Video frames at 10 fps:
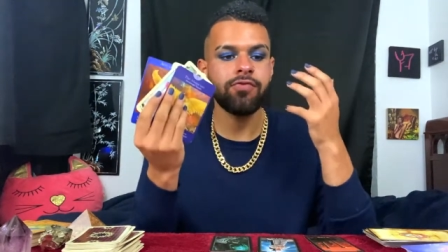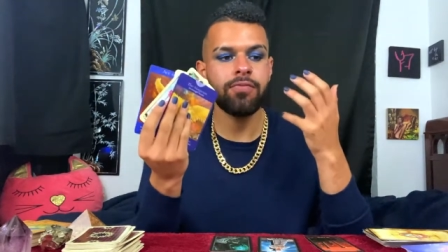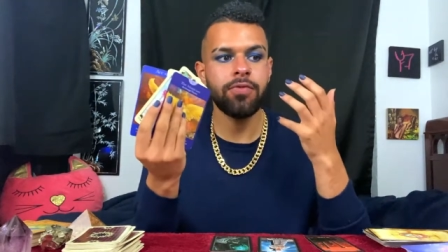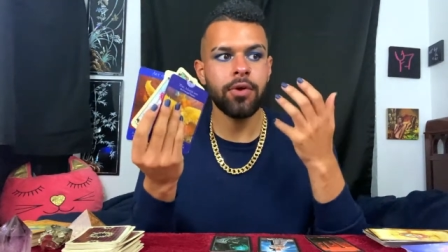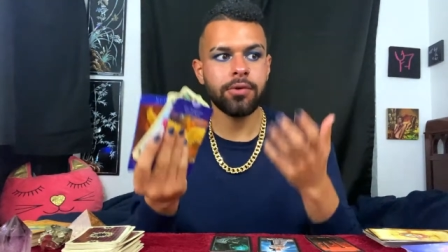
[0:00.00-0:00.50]

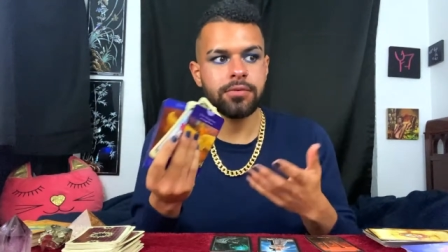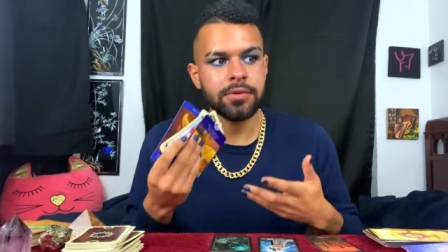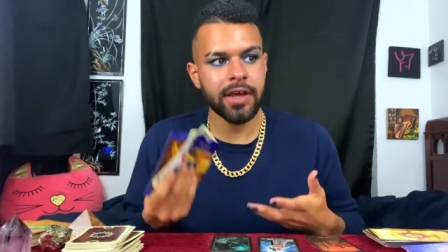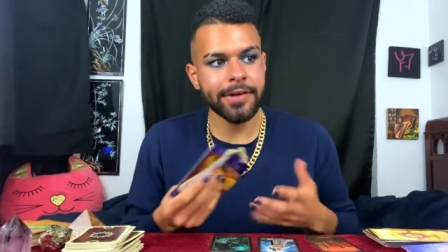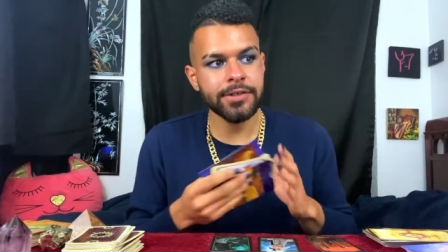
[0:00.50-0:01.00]
those,
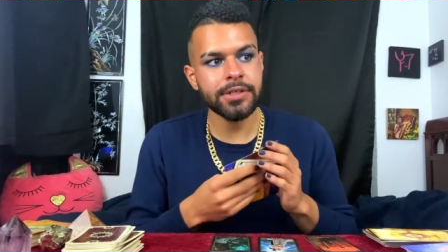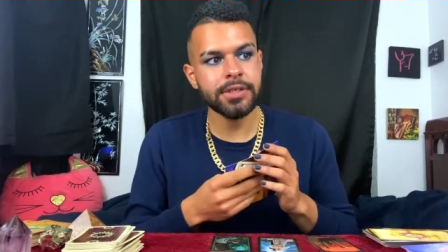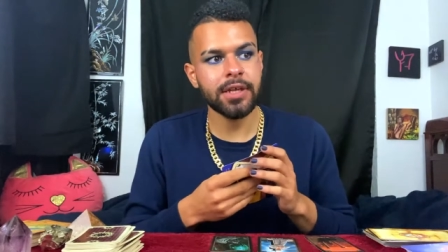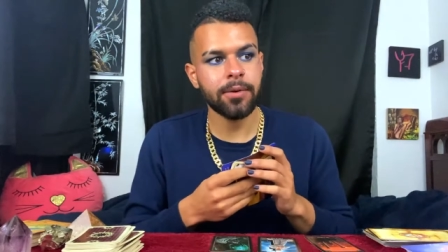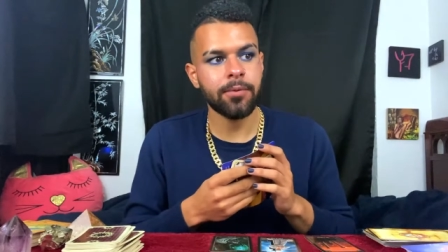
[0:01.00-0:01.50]
the energies
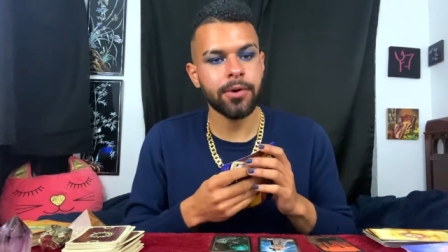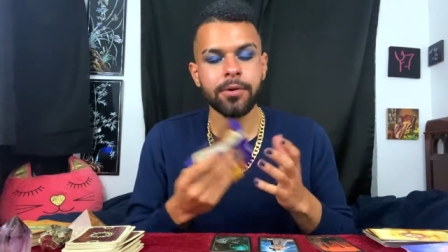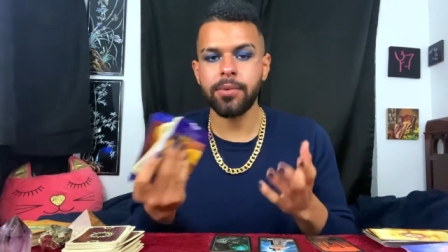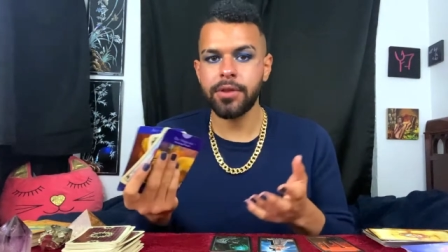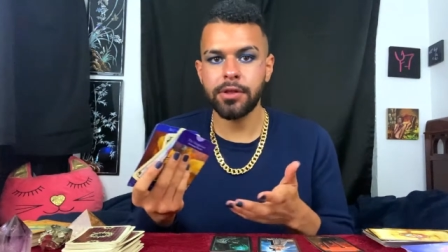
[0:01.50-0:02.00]
that
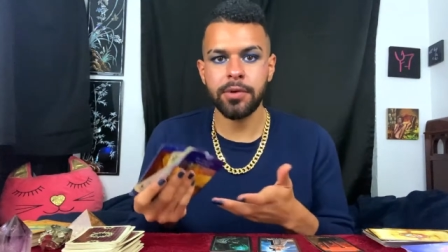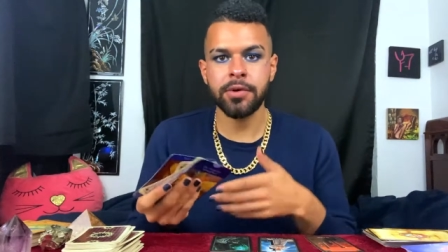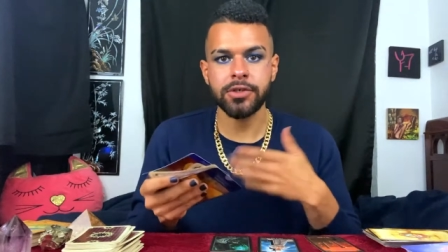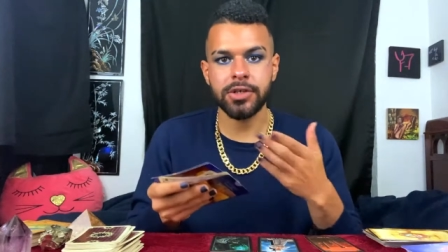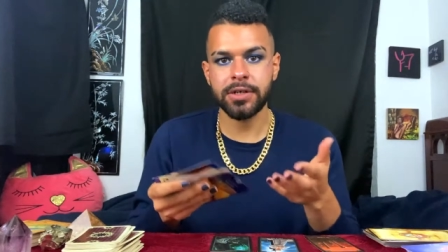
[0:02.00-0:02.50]
work with you and
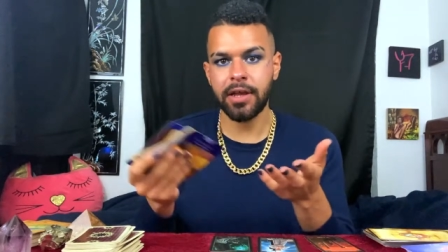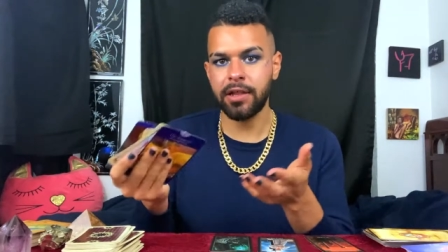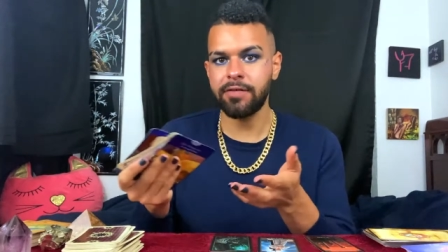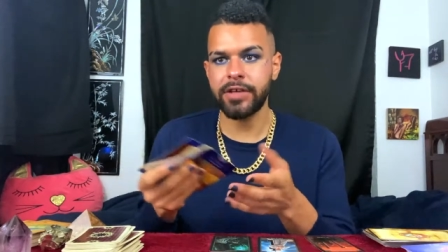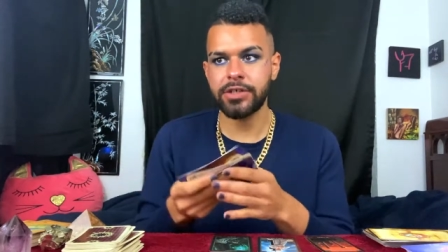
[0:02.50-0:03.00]
are trying to
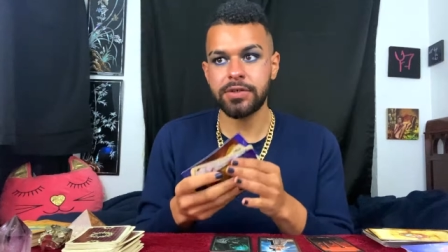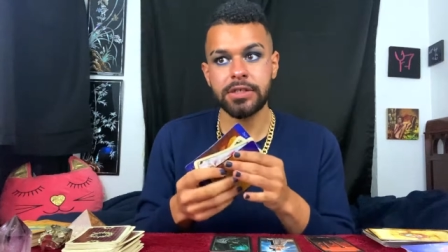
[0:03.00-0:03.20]
elevate you.